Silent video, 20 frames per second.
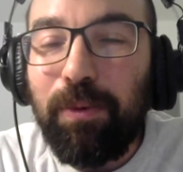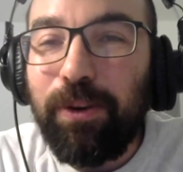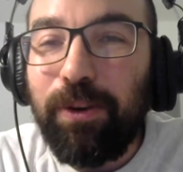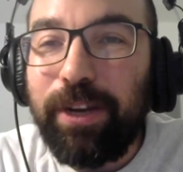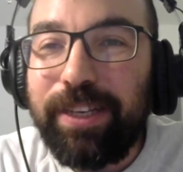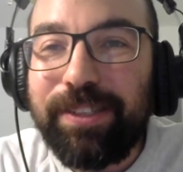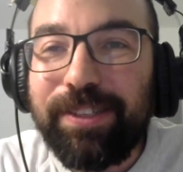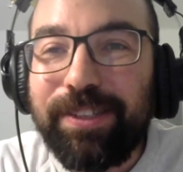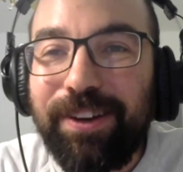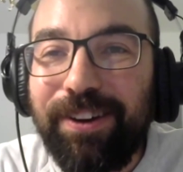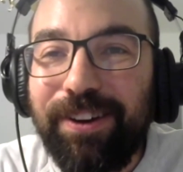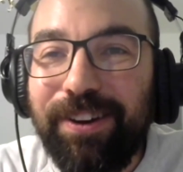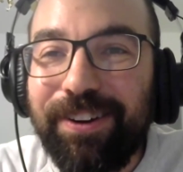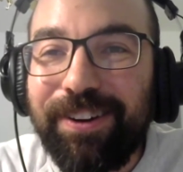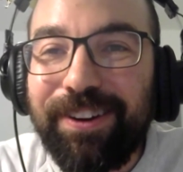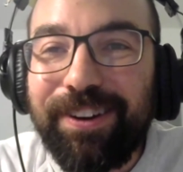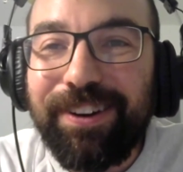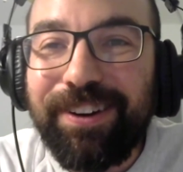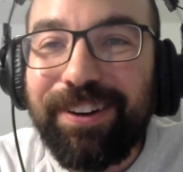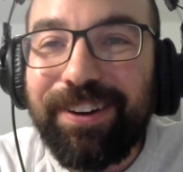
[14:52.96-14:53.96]
points
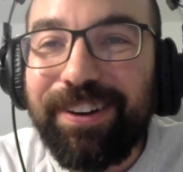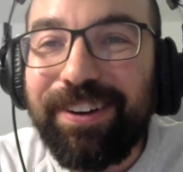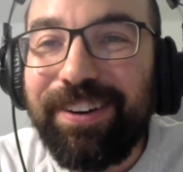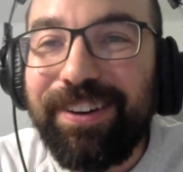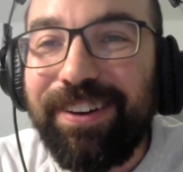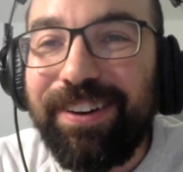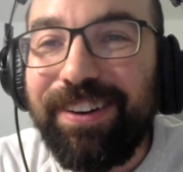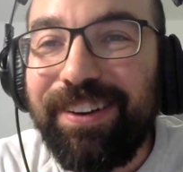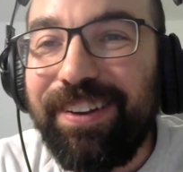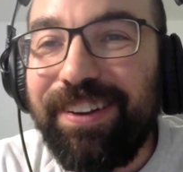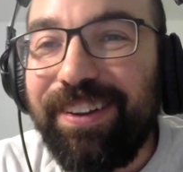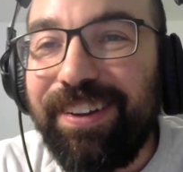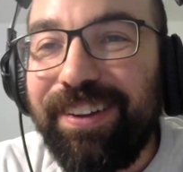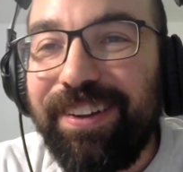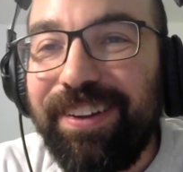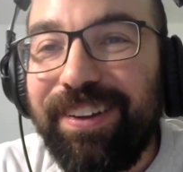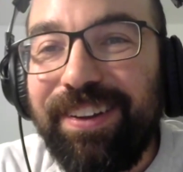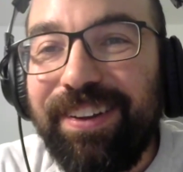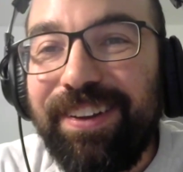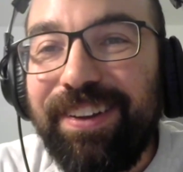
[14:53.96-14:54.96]
are
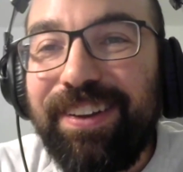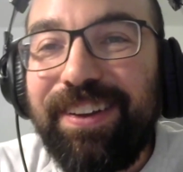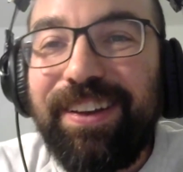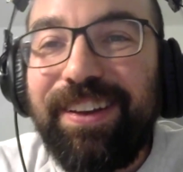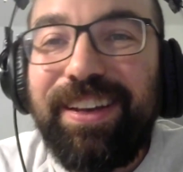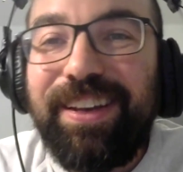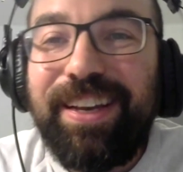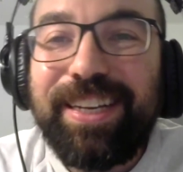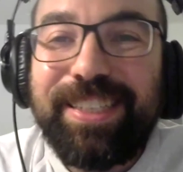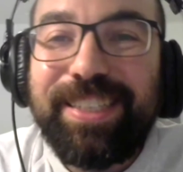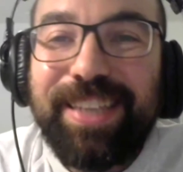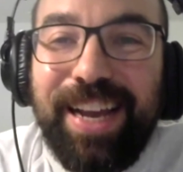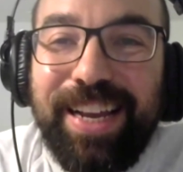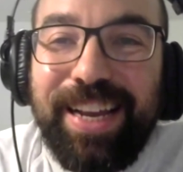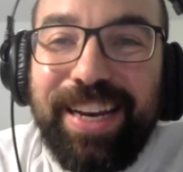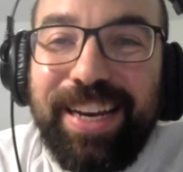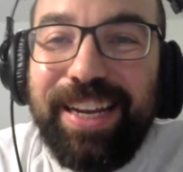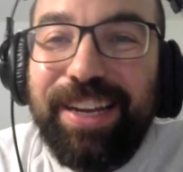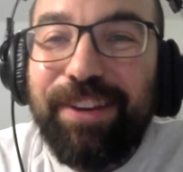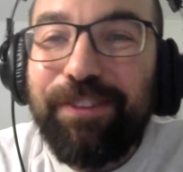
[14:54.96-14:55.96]

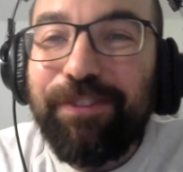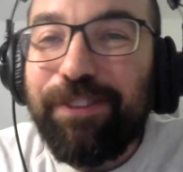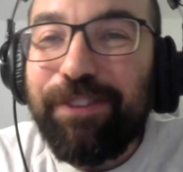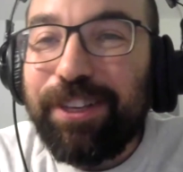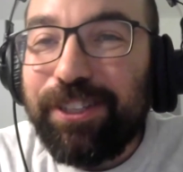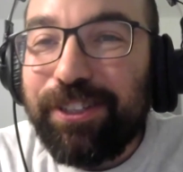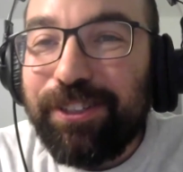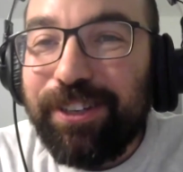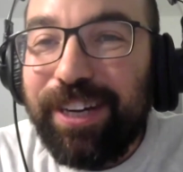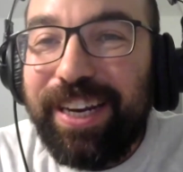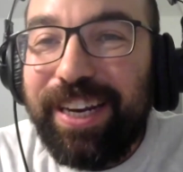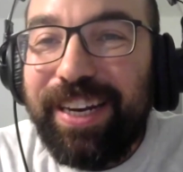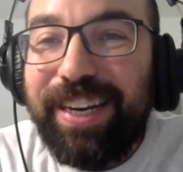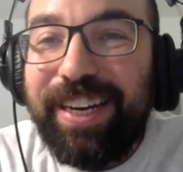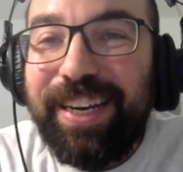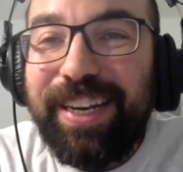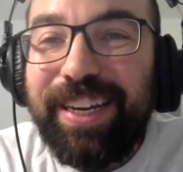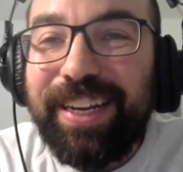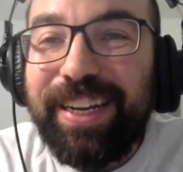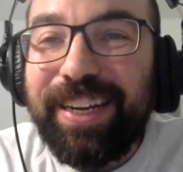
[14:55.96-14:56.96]
exciting,
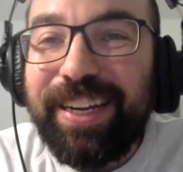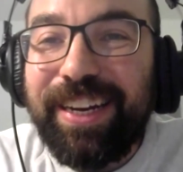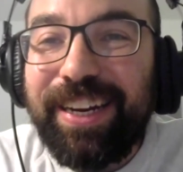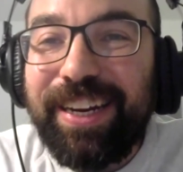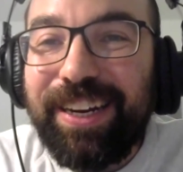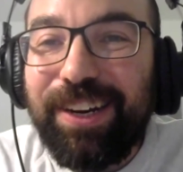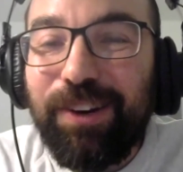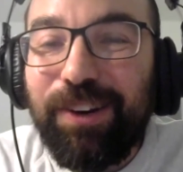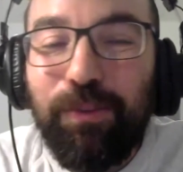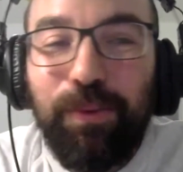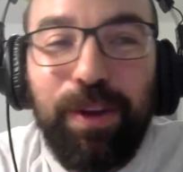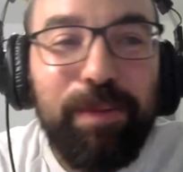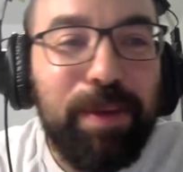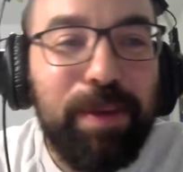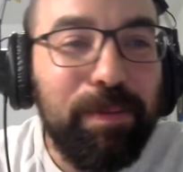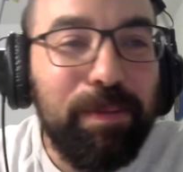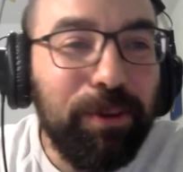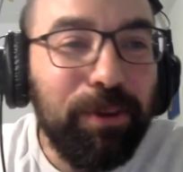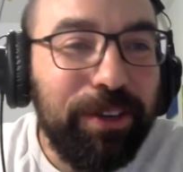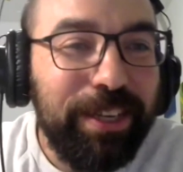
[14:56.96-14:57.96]
frustrating, when
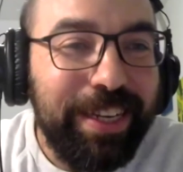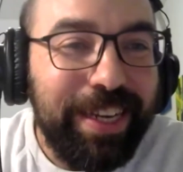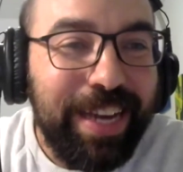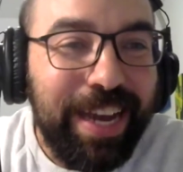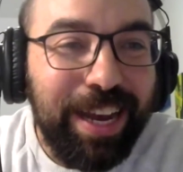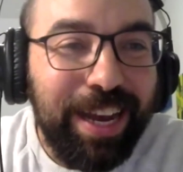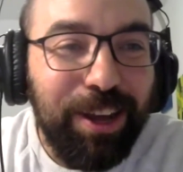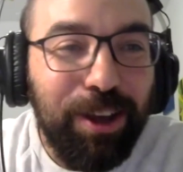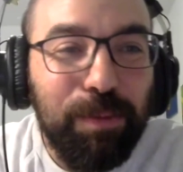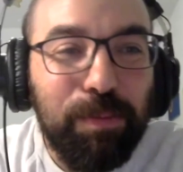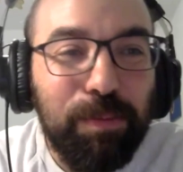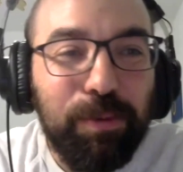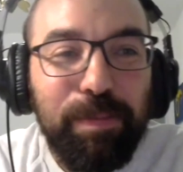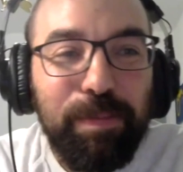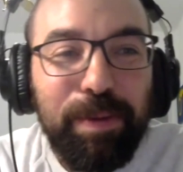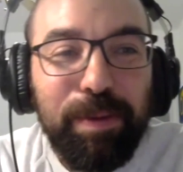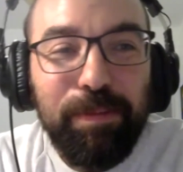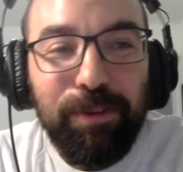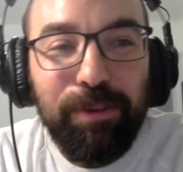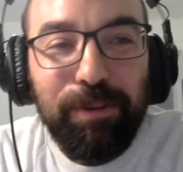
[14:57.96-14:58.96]
people need help, when
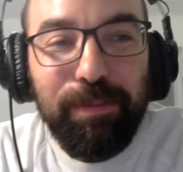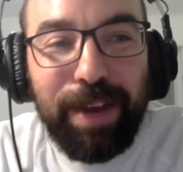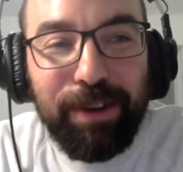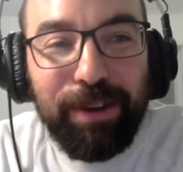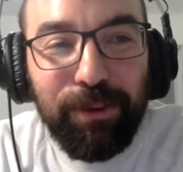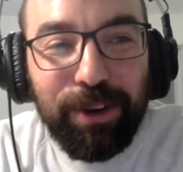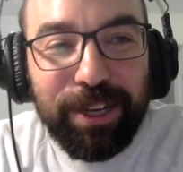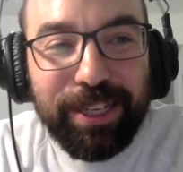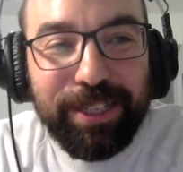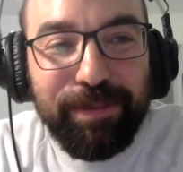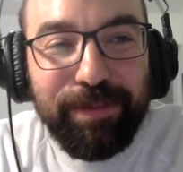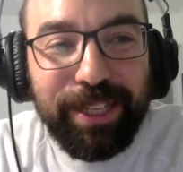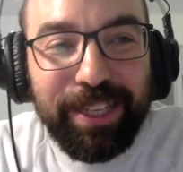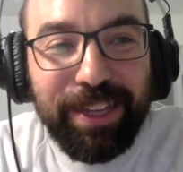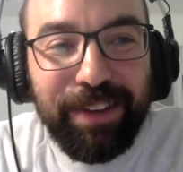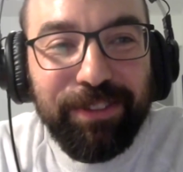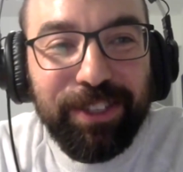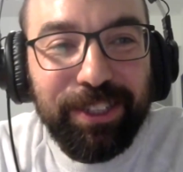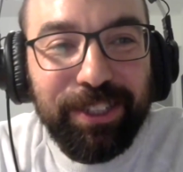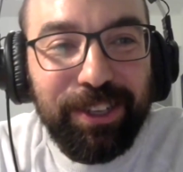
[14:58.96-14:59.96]
people might want to be
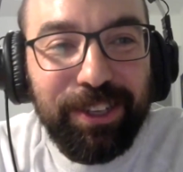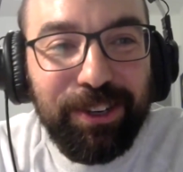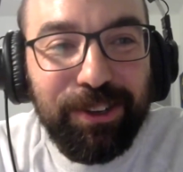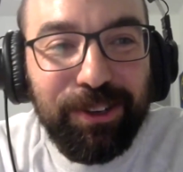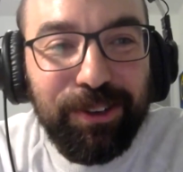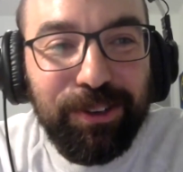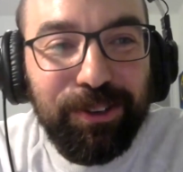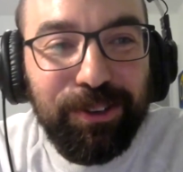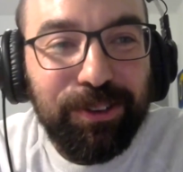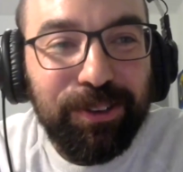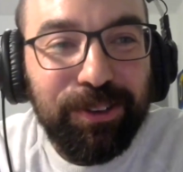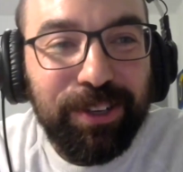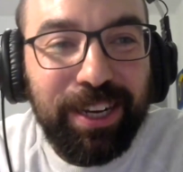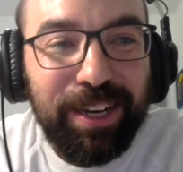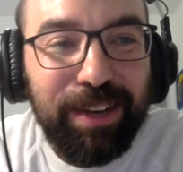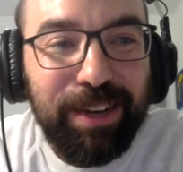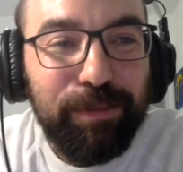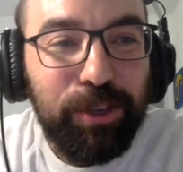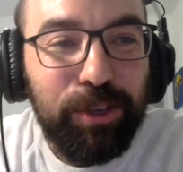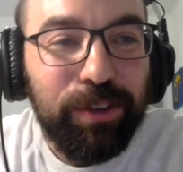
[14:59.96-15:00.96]
left alone.
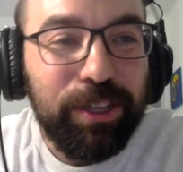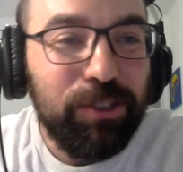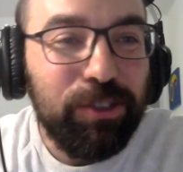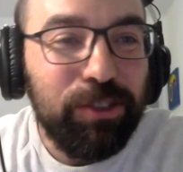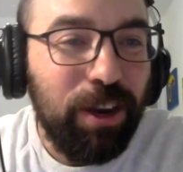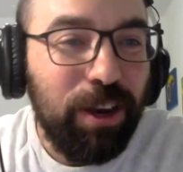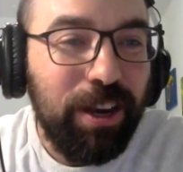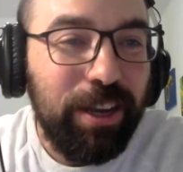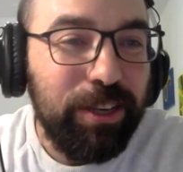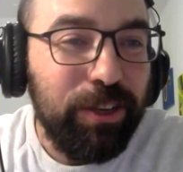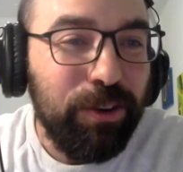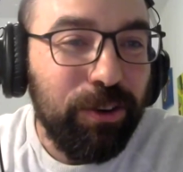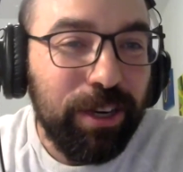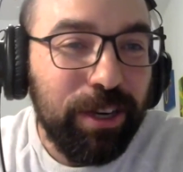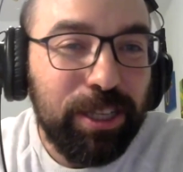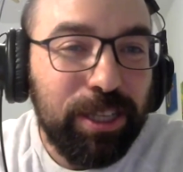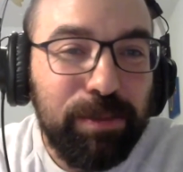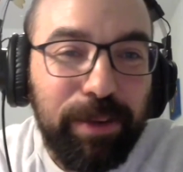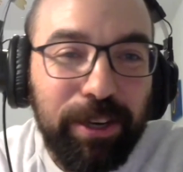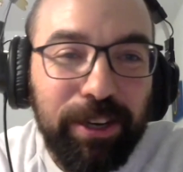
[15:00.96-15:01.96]
You can draw on
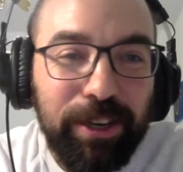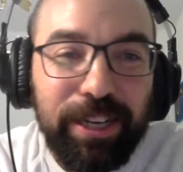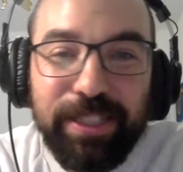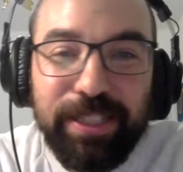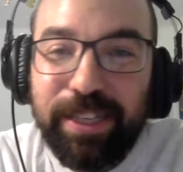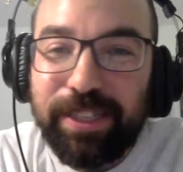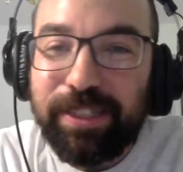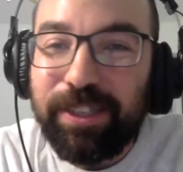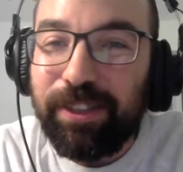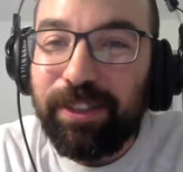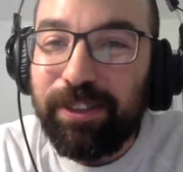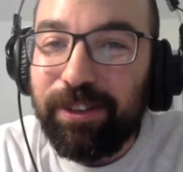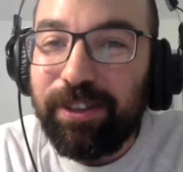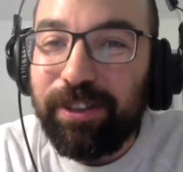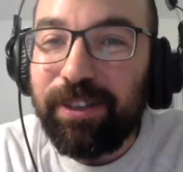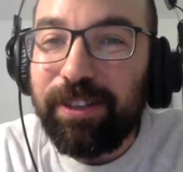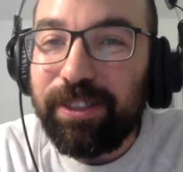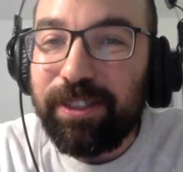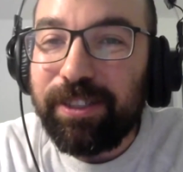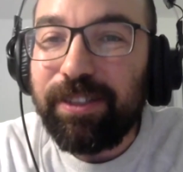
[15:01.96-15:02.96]
your experience as a
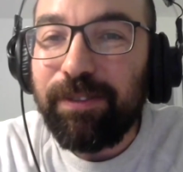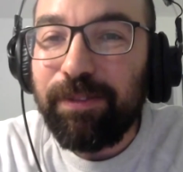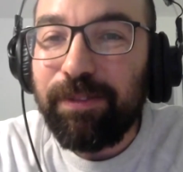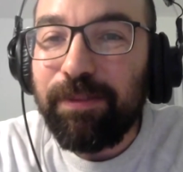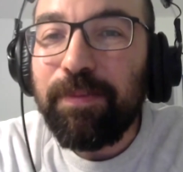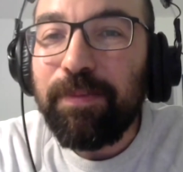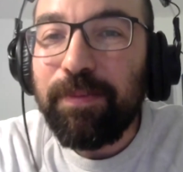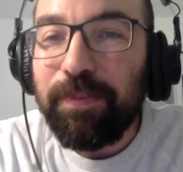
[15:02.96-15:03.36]
learner. So